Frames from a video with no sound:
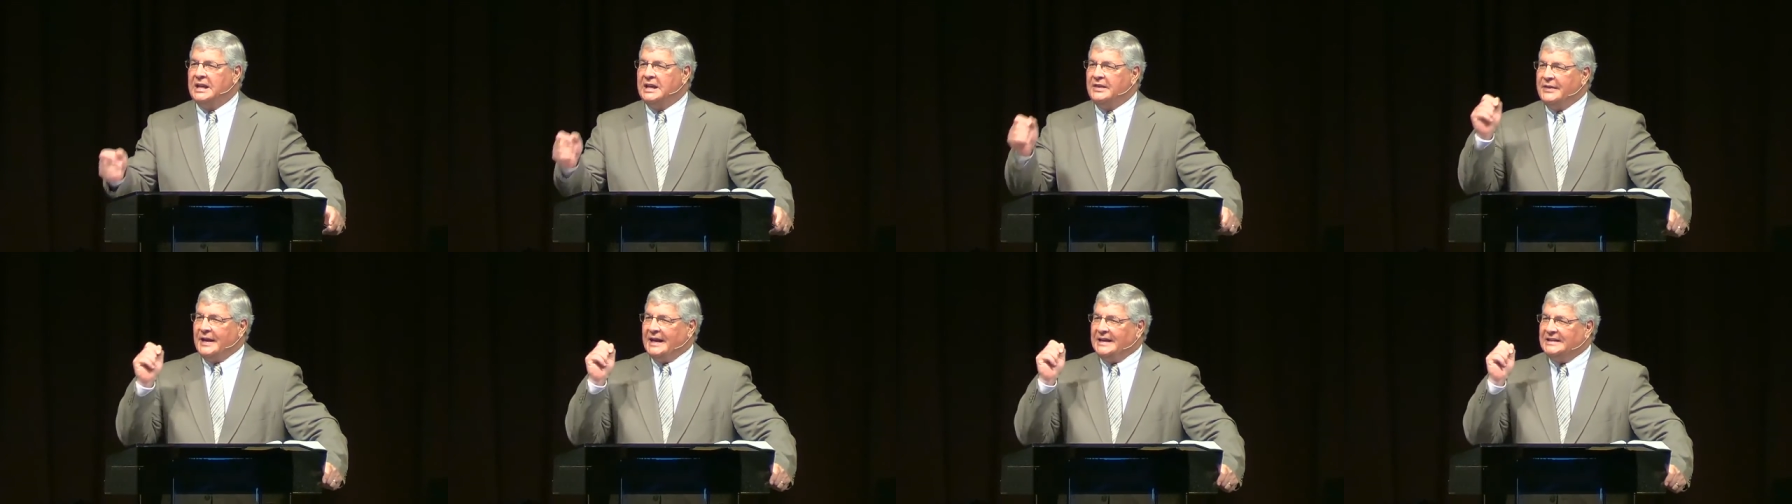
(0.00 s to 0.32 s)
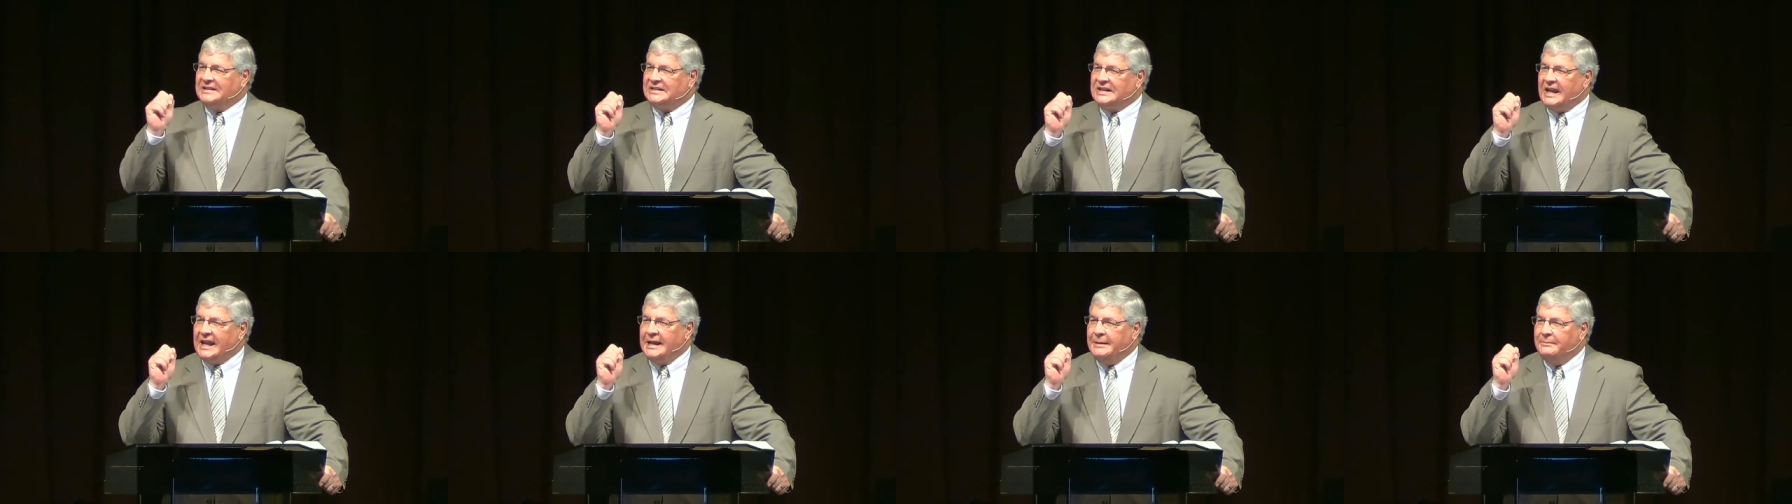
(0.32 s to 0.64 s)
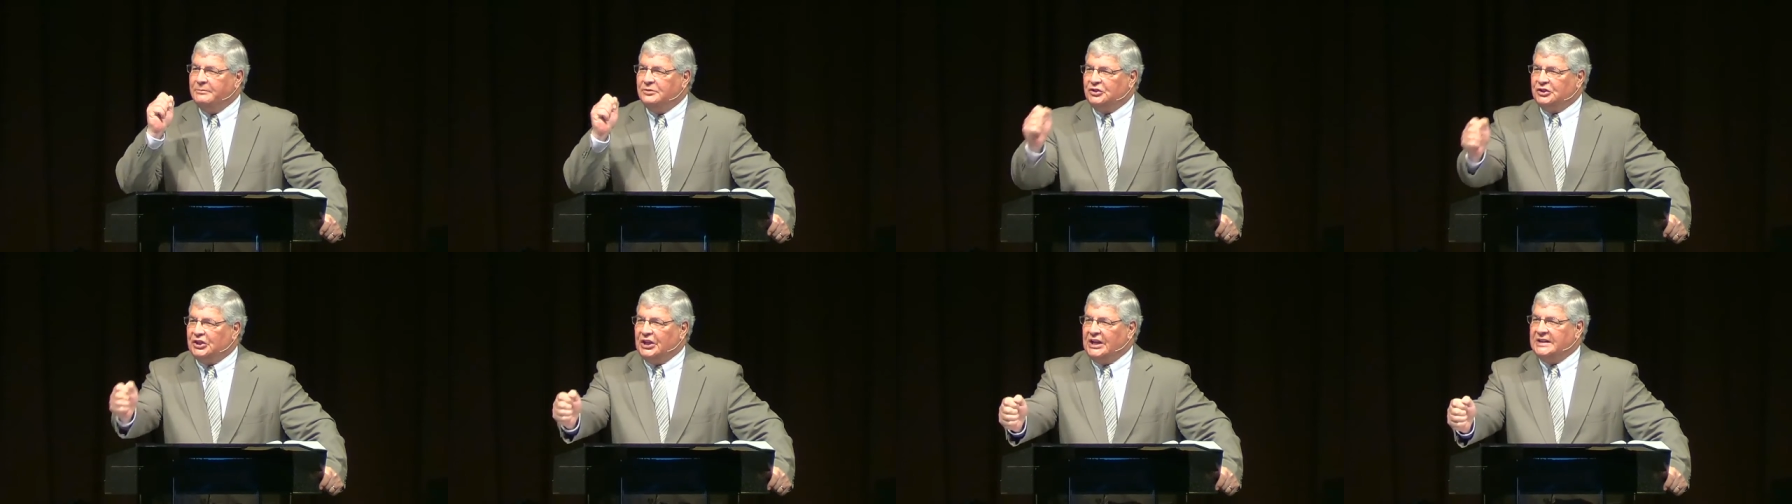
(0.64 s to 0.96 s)
that
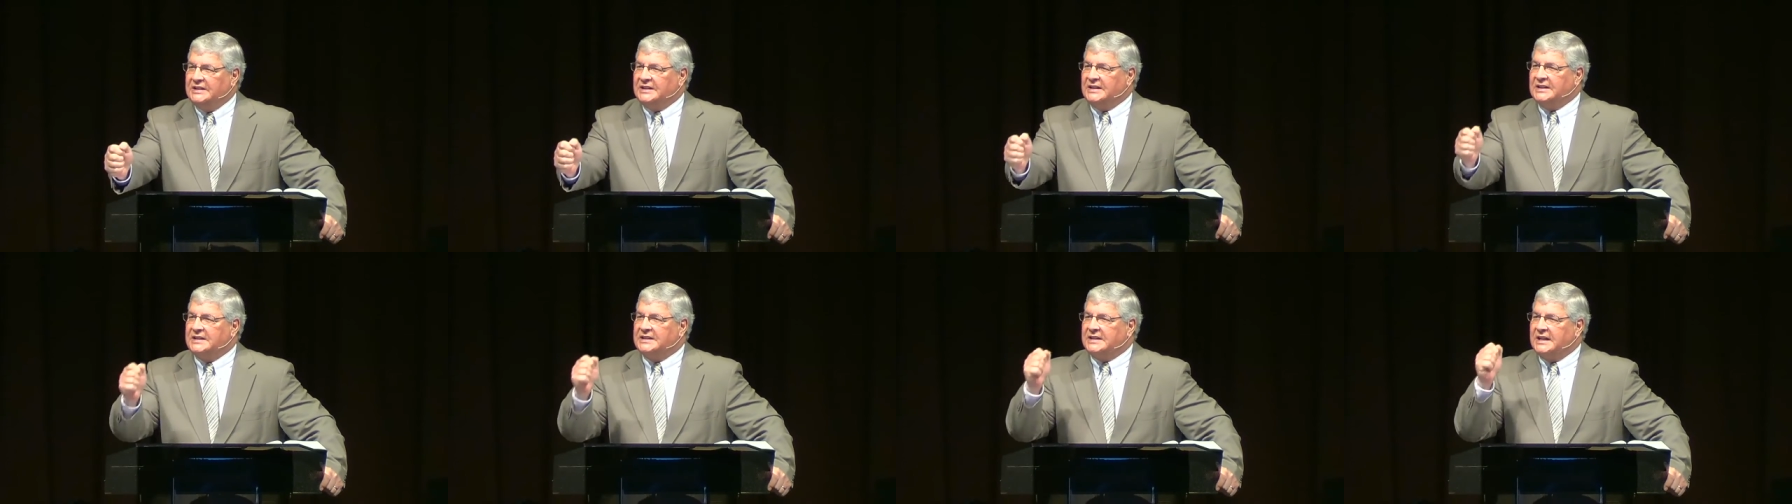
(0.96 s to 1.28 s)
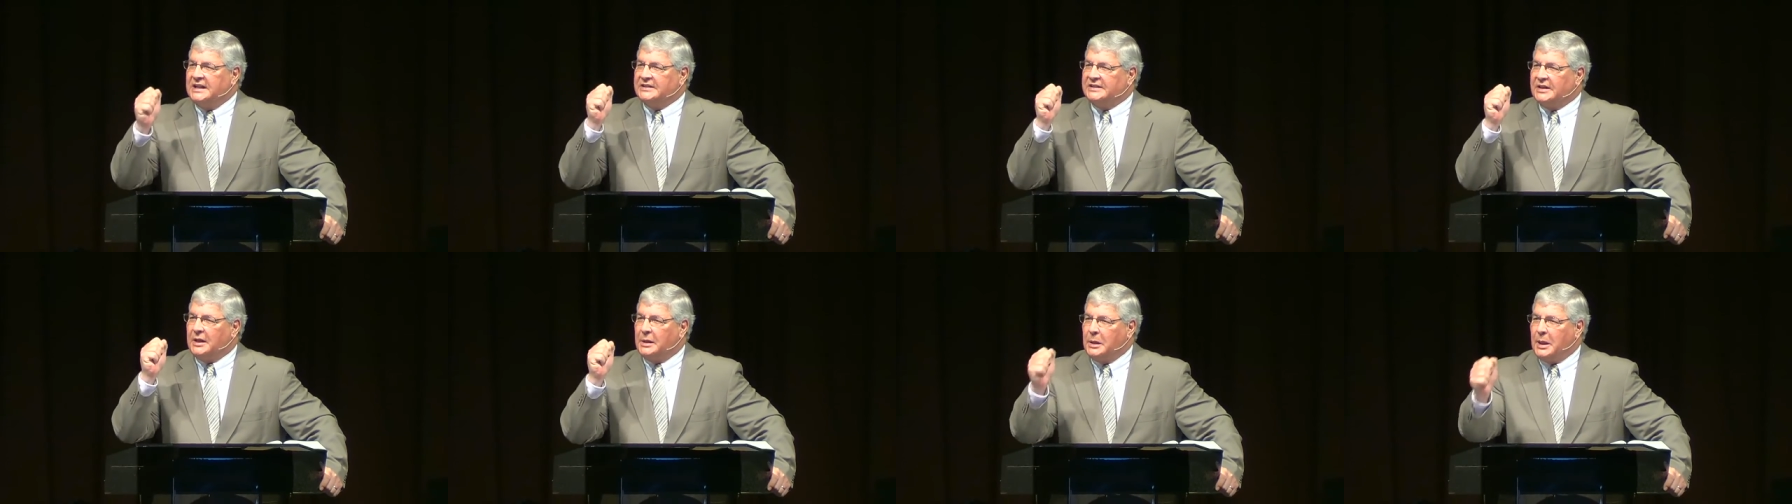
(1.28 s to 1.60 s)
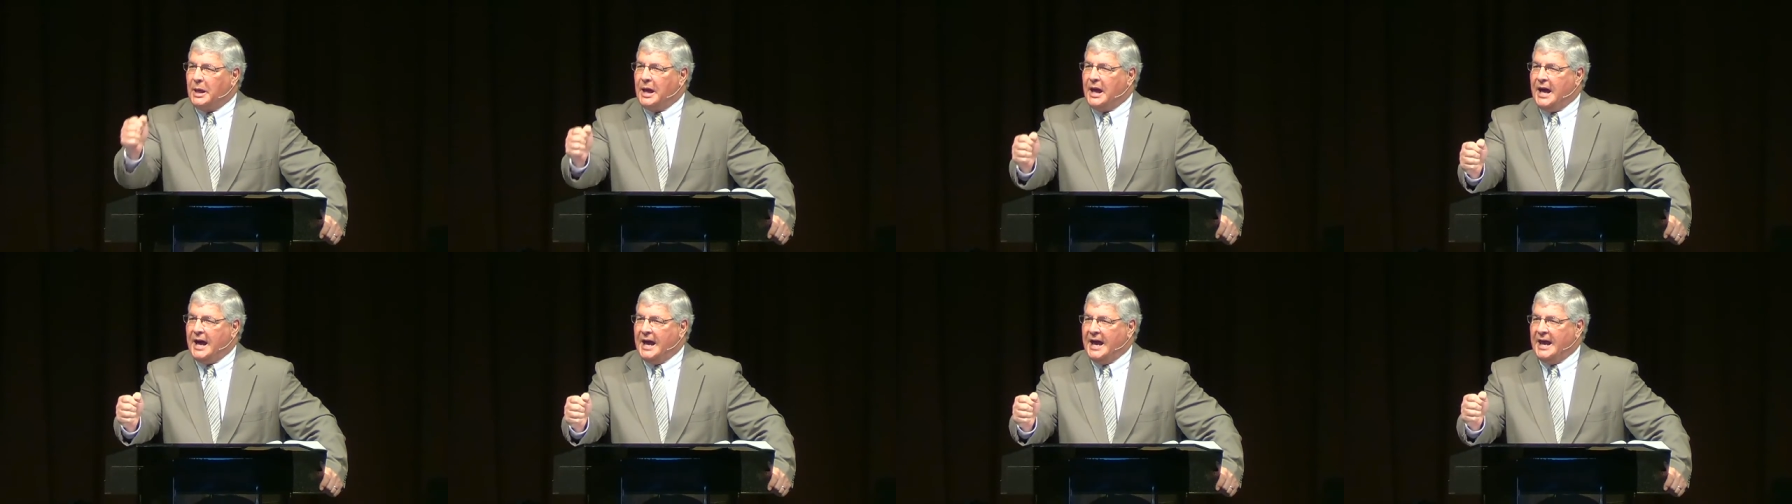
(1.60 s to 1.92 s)
same Jesus is
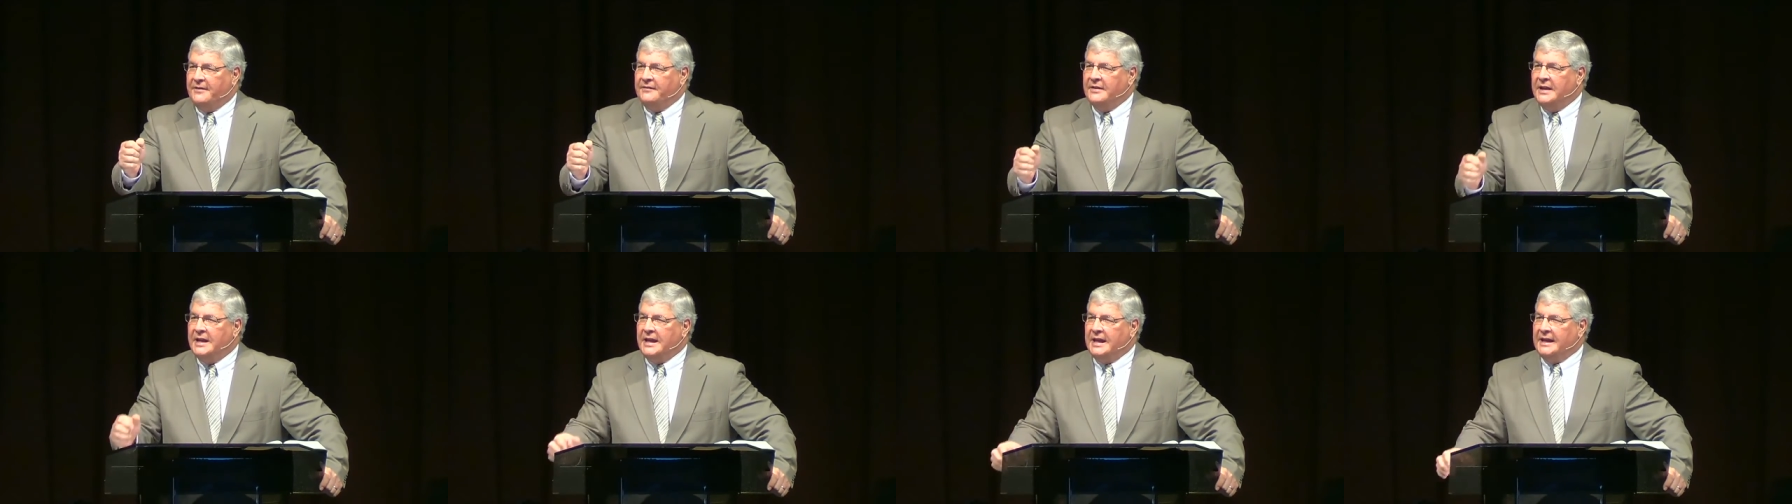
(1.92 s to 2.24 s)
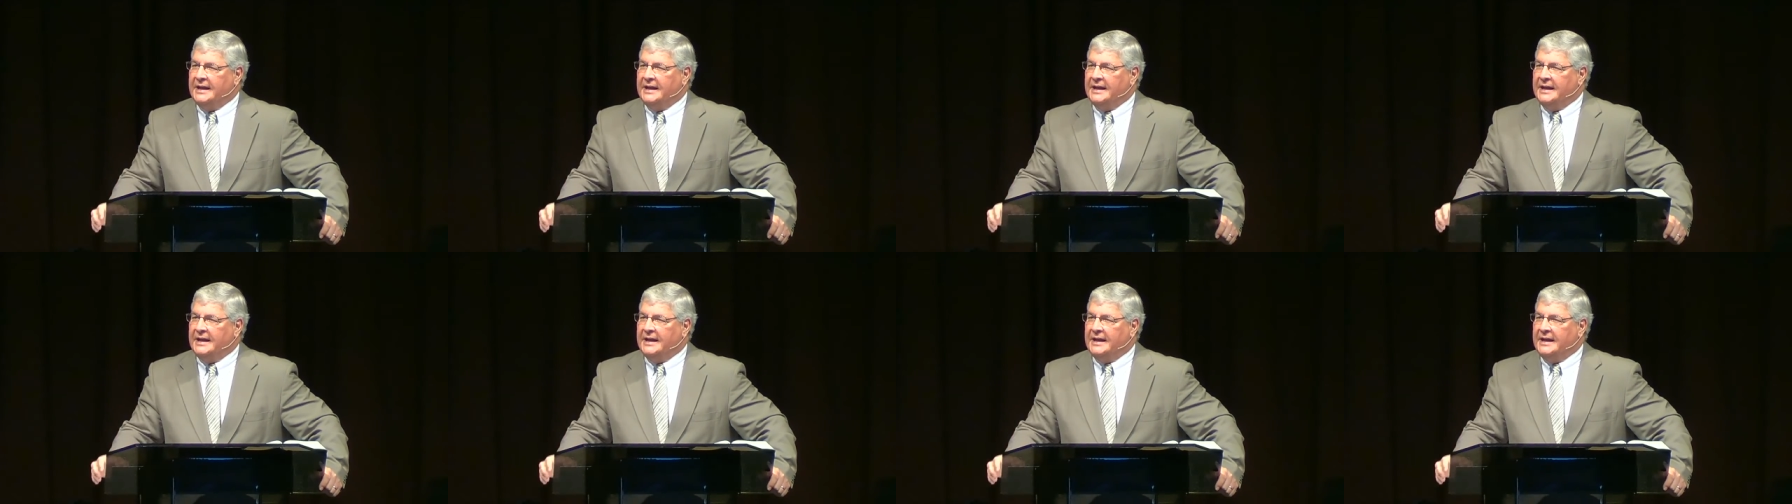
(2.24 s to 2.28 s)
alive.